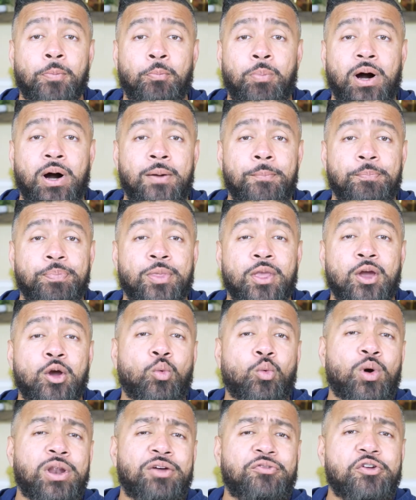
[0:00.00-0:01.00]
But
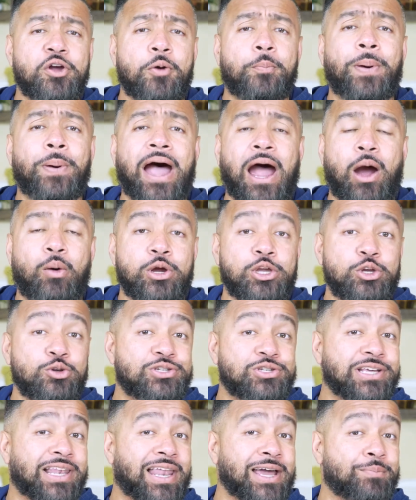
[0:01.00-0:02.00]
what if you're a power
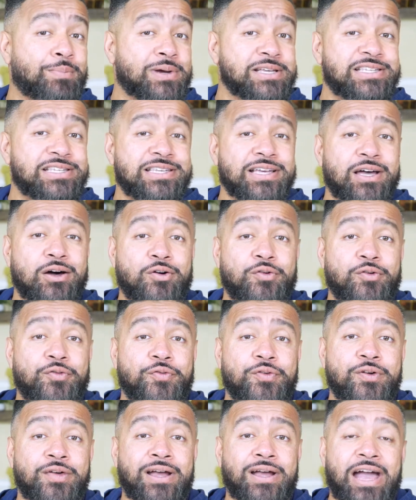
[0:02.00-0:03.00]
user like
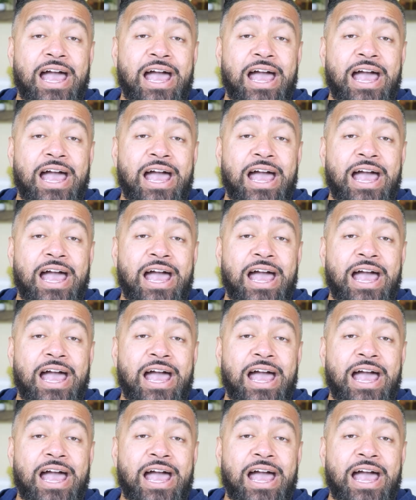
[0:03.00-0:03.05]
myself